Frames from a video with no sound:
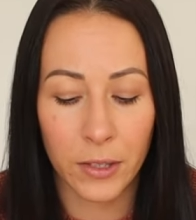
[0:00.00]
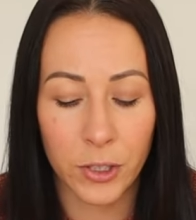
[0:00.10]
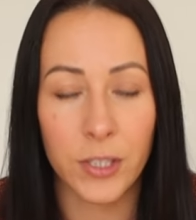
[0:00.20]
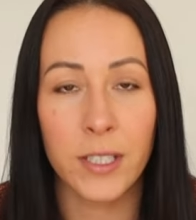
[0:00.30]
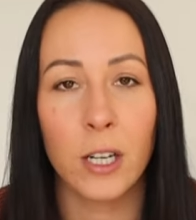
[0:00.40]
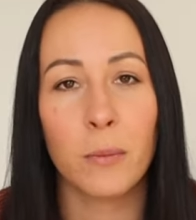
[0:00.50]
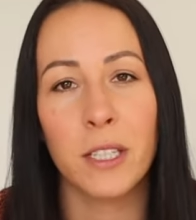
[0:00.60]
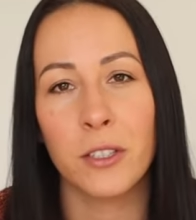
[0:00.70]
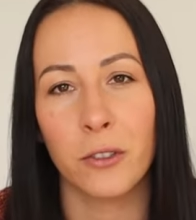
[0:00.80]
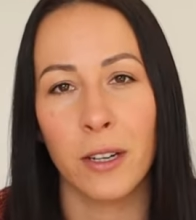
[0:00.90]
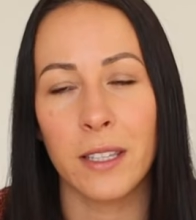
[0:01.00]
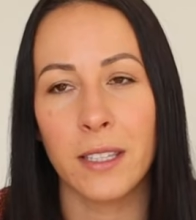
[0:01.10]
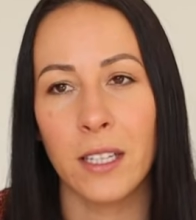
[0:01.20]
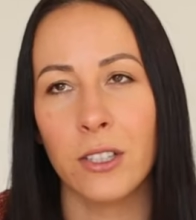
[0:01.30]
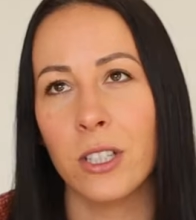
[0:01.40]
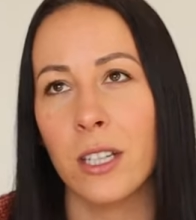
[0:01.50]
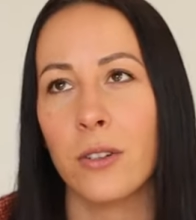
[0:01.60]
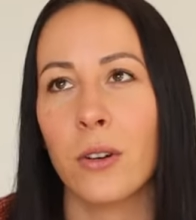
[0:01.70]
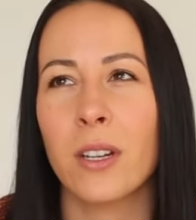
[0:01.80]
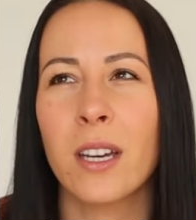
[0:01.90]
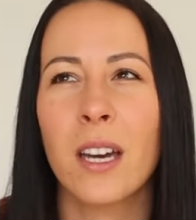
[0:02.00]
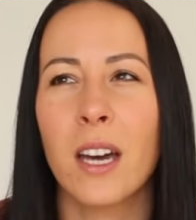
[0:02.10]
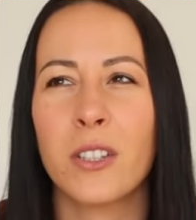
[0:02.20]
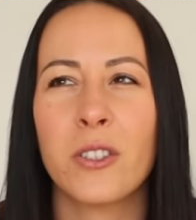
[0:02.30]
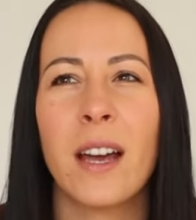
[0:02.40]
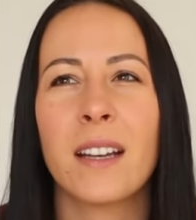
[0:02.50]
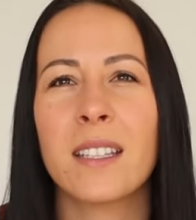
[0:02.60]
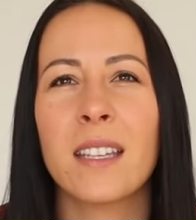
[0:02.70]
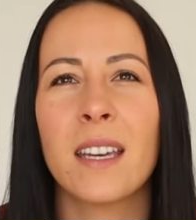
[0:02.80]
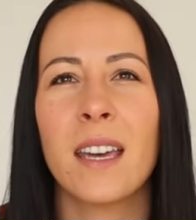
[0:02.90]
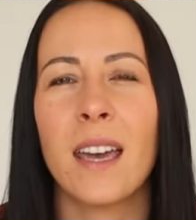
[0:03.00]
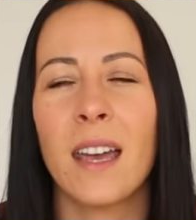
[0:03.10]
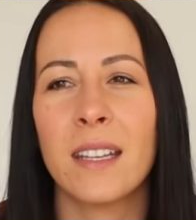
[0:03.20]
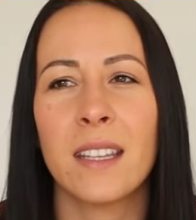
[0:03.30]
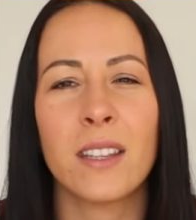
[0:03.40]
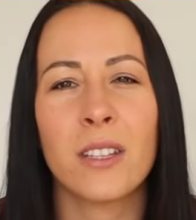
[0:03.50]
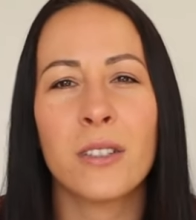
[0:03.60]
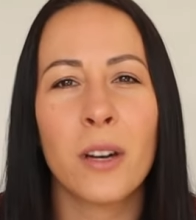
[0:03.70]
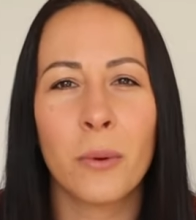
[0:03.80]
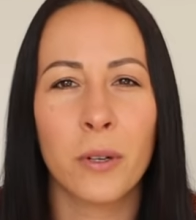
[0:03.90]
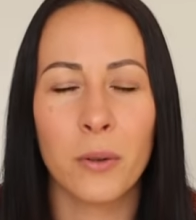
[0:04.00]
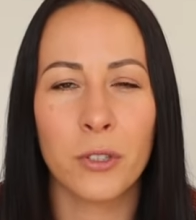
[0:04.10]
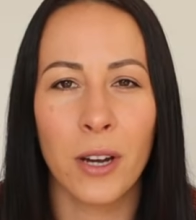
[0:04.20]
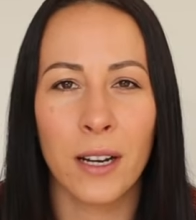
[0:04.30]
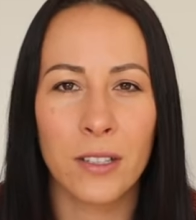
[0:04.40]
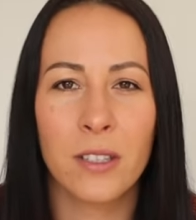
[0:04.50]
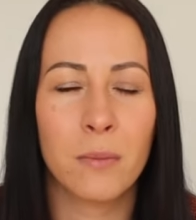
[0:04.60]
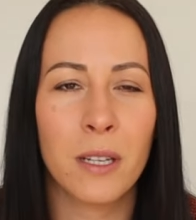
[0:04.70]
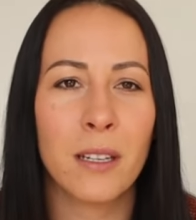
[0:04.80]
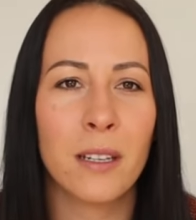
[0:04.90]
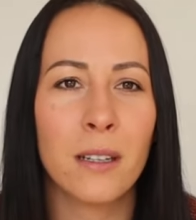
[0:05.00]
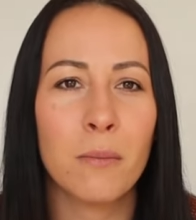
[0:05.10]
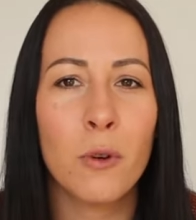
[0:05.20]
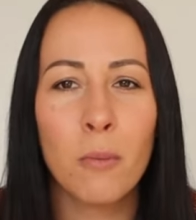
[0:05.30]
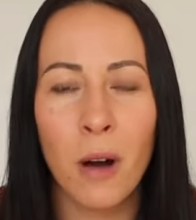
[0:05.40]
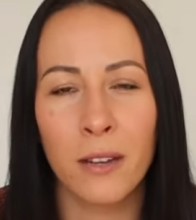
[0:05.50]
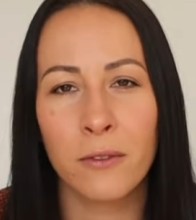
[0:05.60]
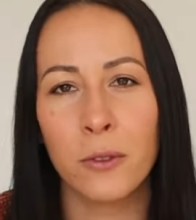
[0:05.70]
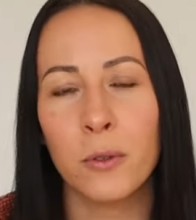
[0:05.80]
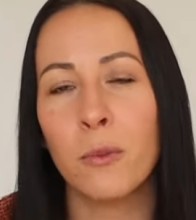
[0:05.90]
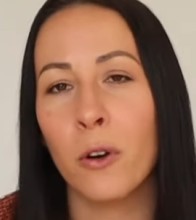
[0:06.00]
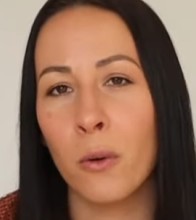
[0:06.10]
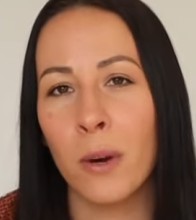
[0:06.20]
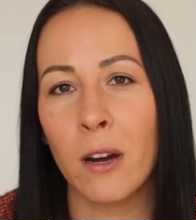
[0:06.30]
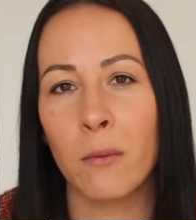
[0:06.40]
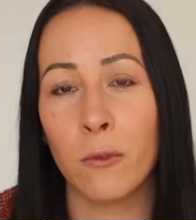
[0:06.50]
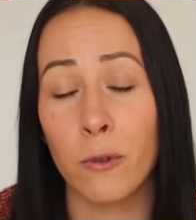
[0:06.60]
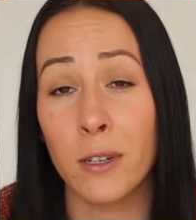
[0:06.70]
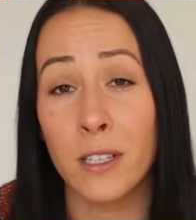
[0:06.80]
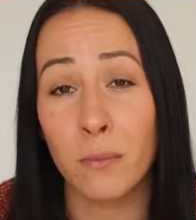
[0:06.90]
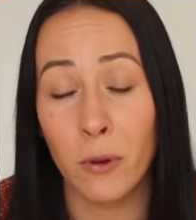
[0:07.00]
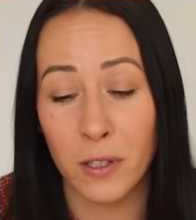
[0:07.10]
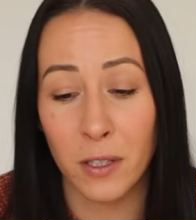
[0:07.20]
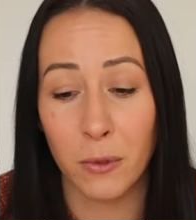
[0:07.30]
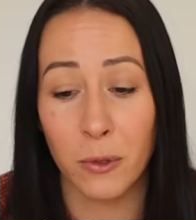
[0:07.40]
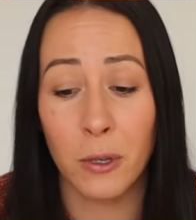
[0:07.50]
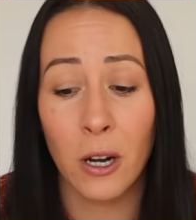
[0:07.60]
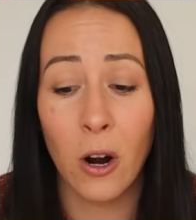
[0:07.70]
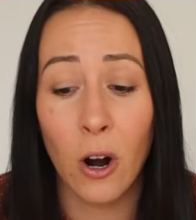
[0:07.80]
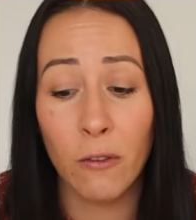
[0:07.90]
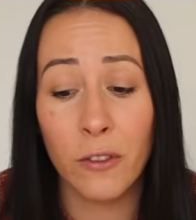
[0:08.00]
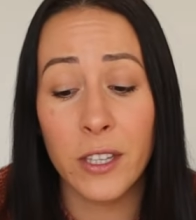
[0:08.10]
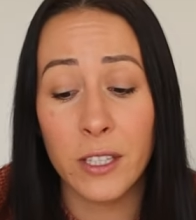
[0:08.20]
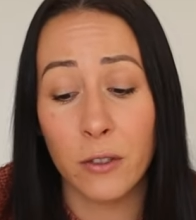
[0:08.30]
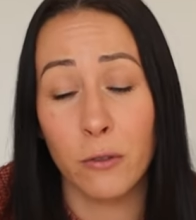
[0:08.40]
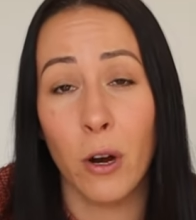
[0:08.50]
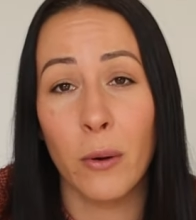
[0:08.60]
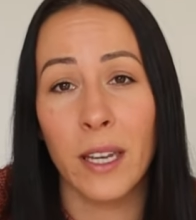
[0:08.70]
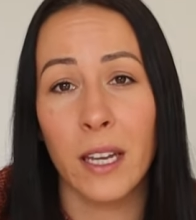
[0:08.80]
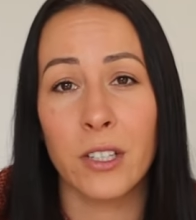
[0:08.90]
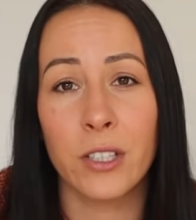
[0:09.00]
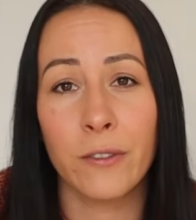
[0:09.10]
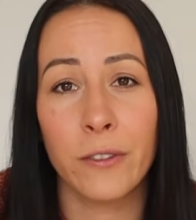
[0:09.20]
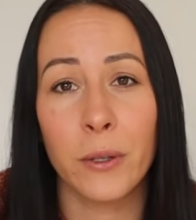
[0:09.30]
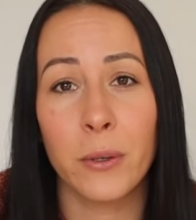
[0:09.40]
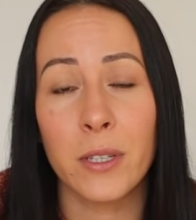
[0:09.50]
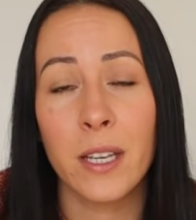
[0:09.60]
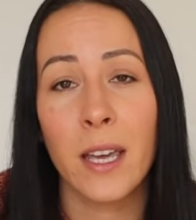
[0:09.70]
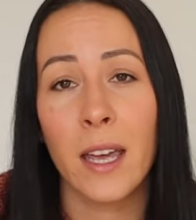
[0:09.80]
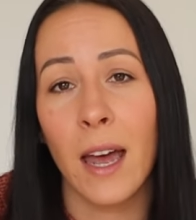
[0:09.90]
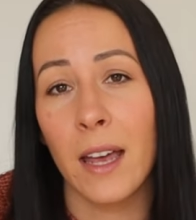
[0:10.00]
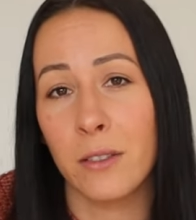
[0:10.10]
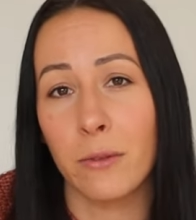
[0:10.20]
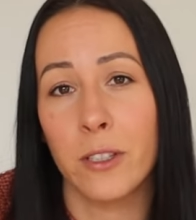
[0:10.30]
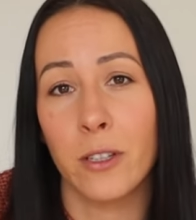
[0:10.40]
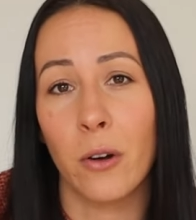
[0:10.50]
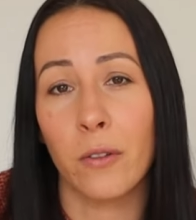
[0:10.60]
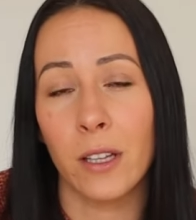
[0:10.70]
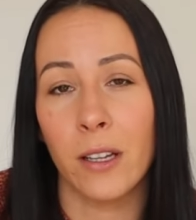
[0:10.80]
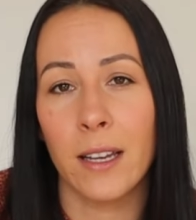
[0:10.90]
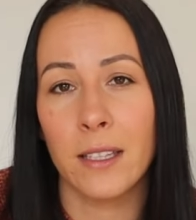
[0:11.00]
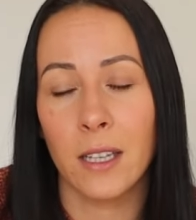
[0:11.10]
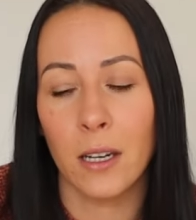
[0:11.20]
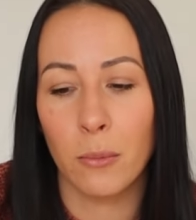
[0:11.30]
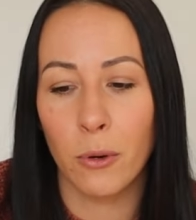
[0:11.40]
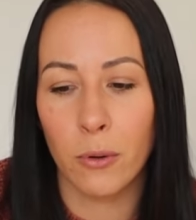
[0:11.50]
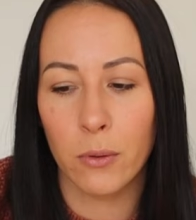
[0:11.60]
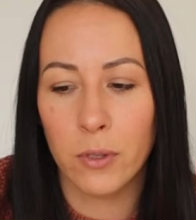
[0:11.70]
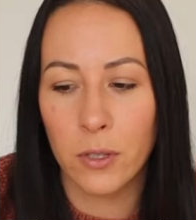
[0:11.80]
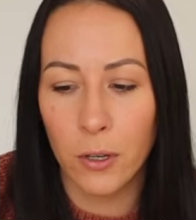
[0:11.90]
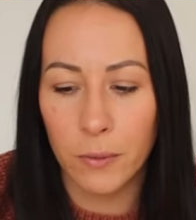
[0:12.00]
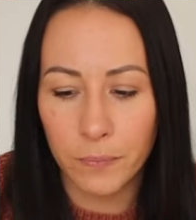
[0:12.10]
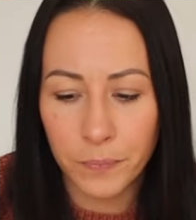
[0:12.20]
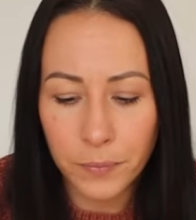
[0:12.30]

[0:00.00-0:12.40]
just to help integrate this energy and not attract anything that you don't want to attract. Just be more mindful, more aware, and more responsible of this growing energy field as a result of the Lionsgate portal. So